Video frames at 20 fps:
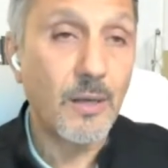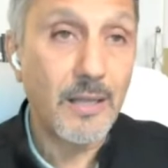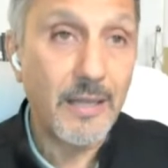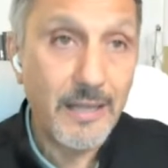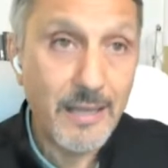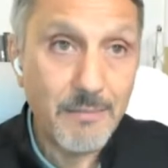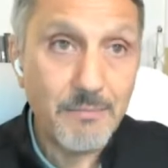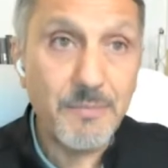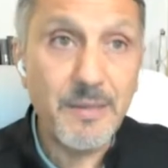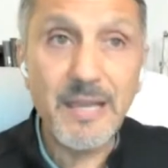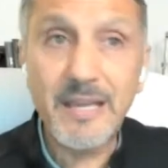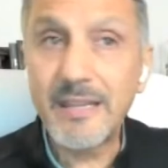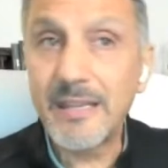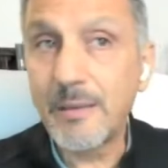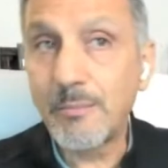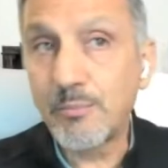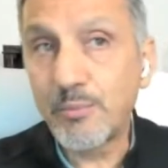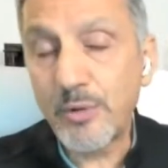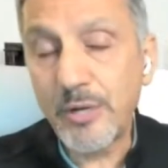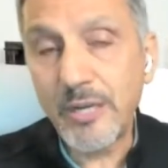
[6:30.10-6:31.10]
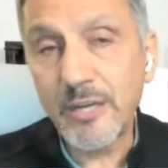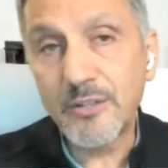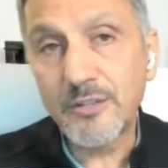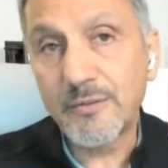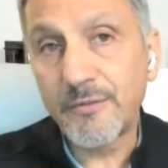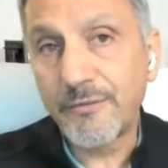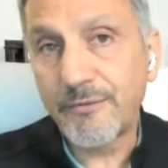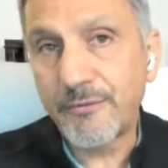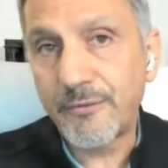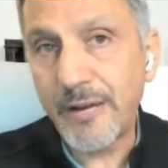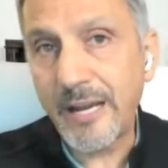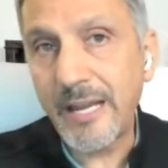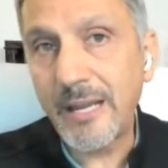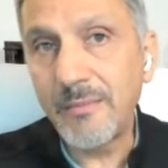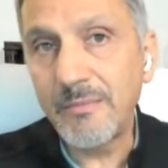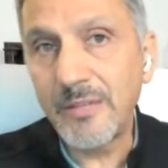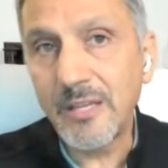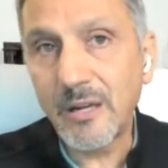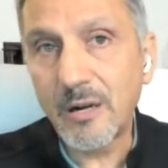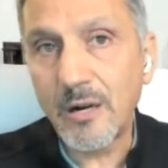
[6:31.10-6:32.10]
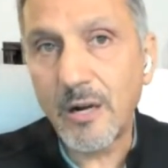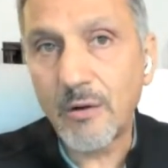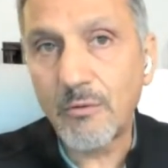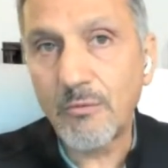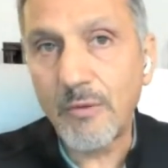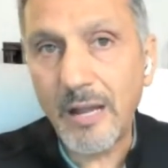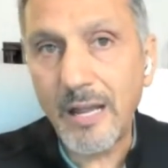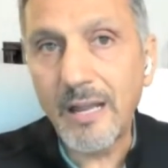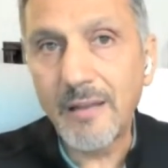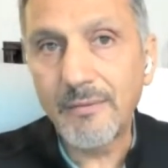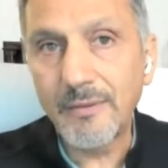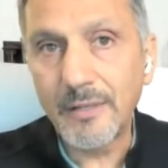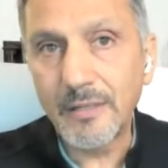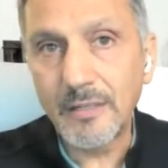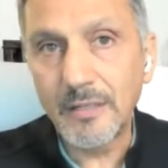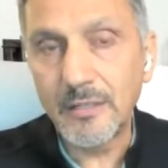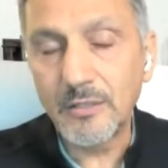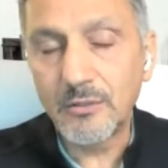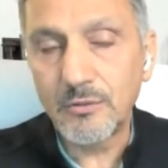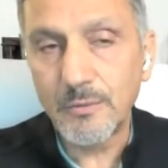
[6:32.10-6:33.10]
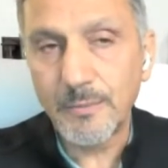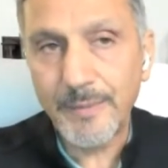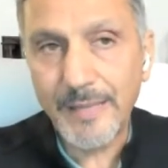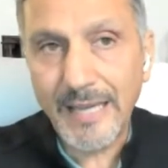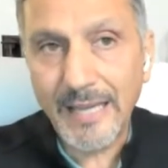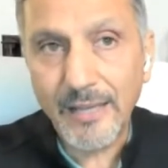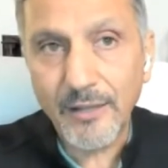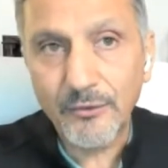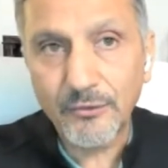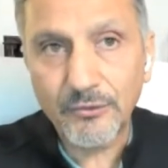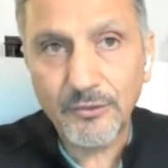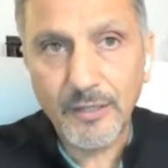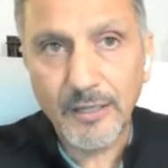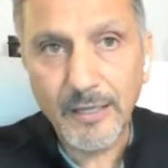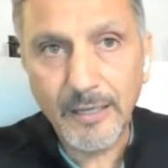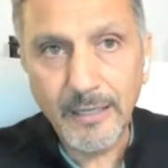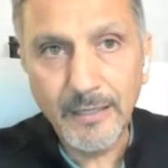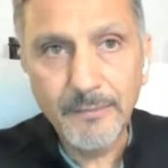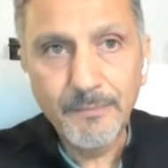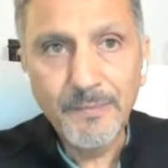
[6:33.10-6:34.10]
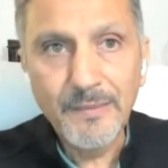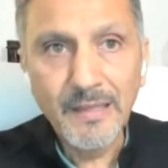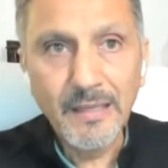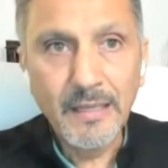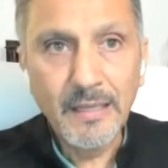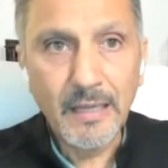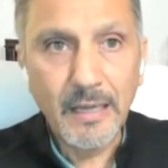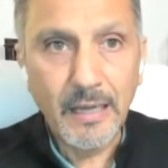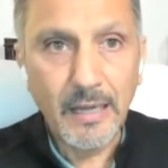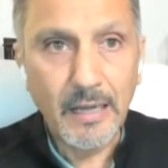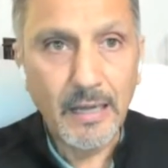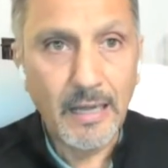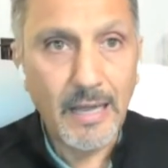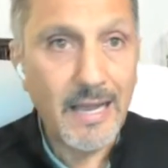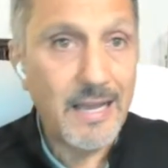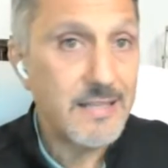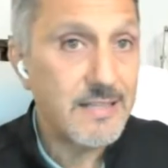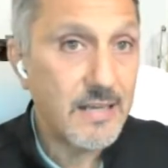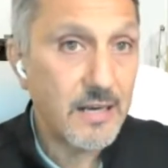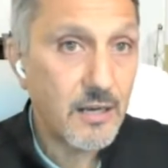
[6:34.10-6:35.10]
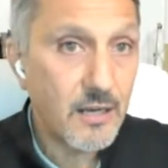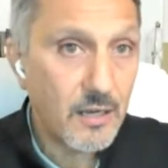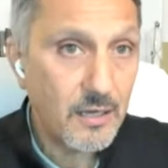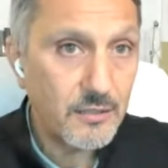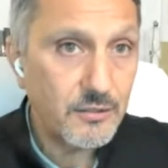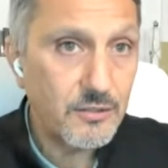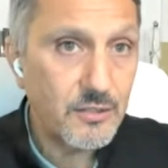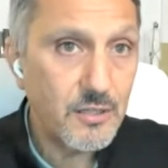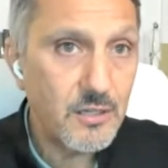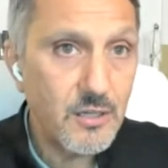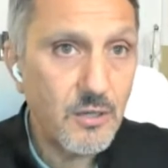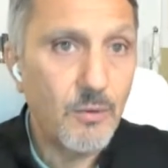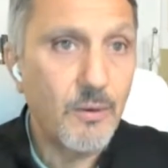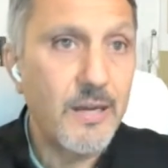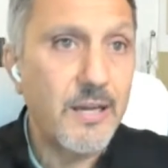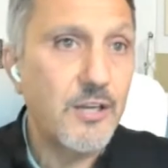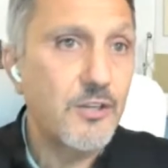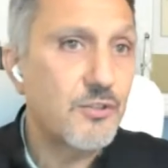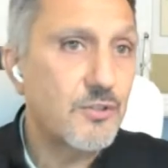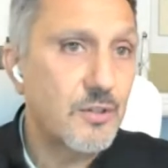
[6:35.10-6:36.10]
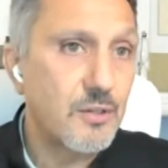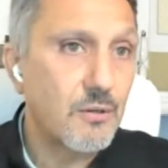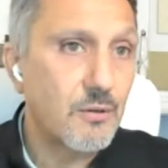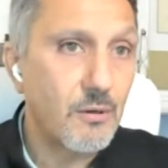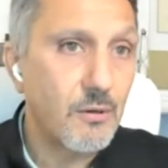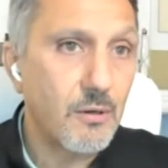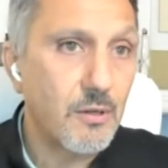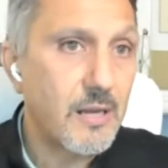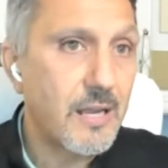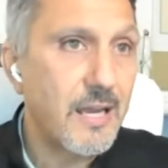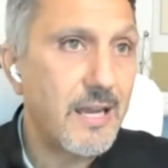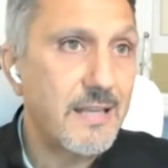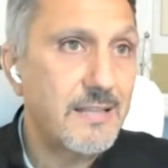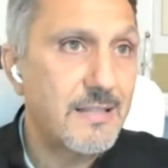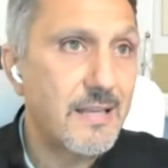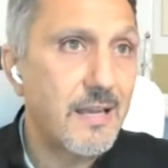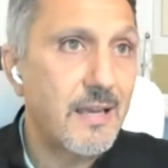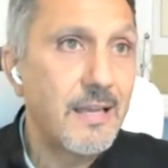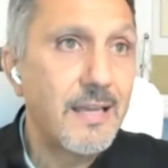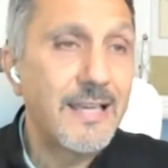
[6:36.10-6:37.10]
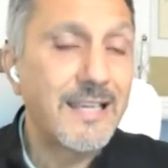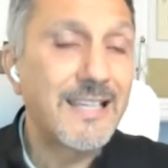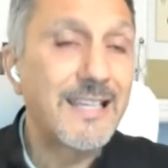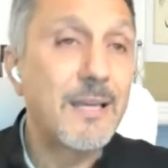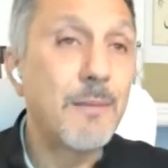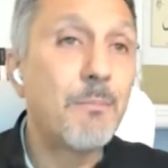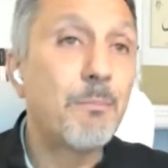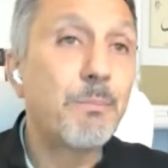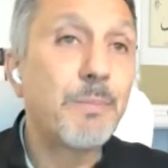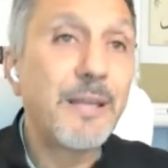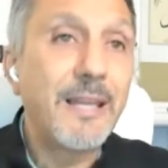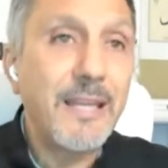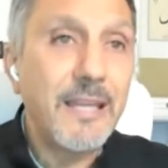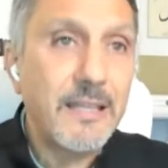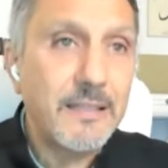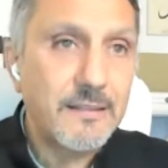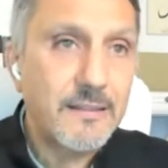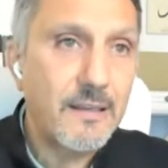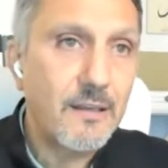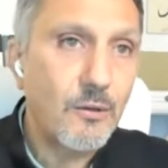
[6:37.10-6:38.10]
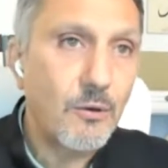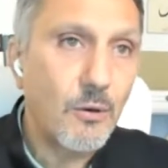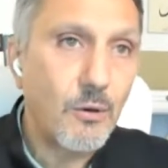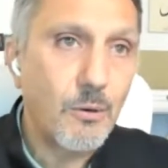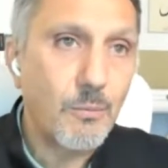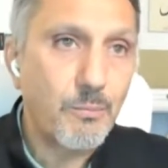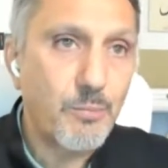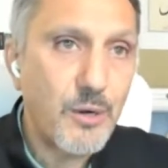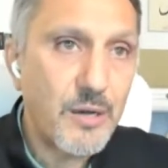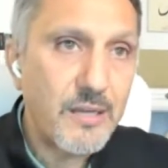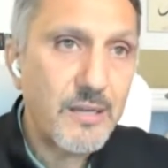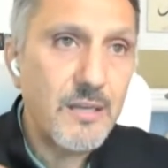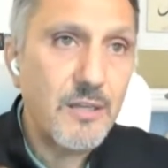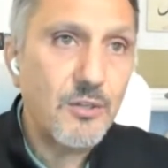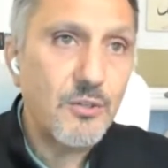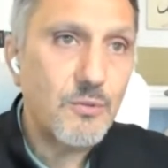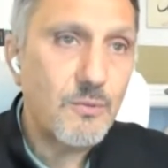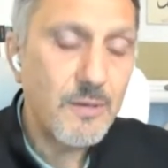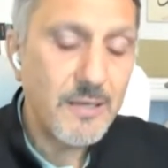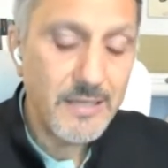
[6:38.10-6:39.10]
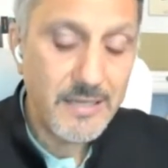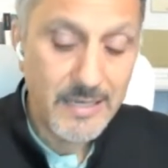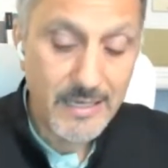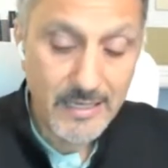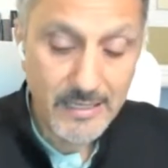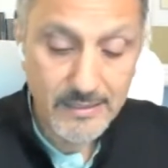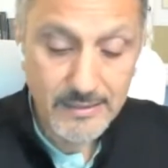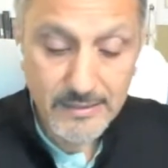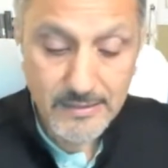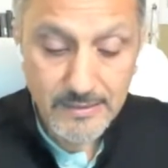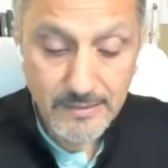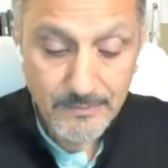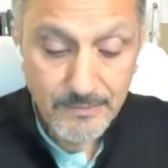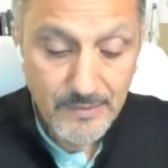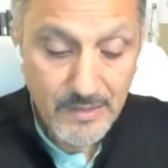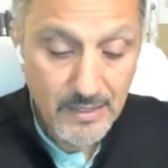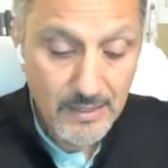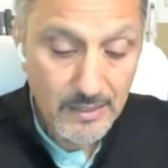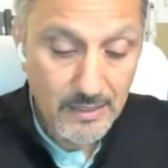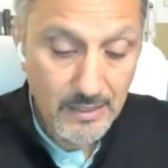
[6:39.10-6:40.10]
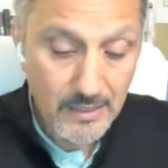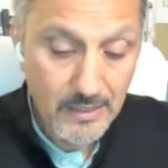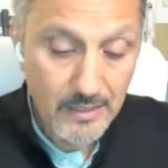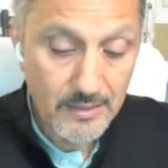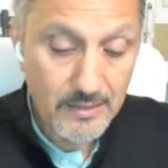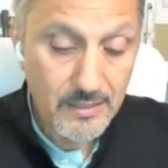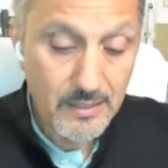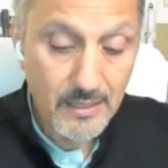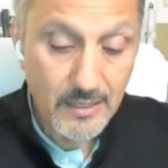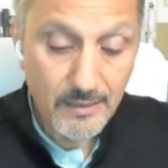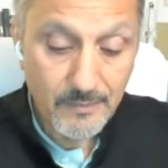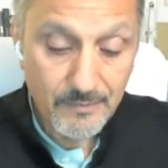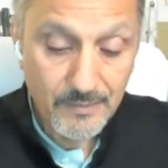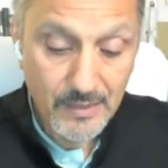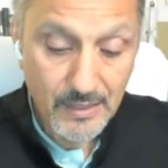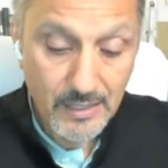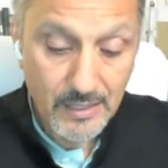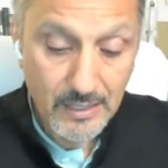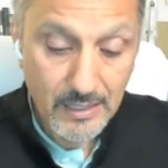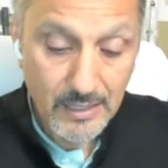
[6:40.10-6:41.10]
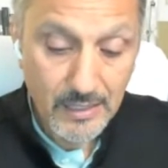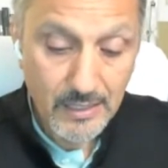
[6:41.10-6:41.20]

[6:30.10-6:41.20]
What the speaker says: So Allenby and the British framed their arrival into Palestine as a continuation or as a completing or bringing to an end the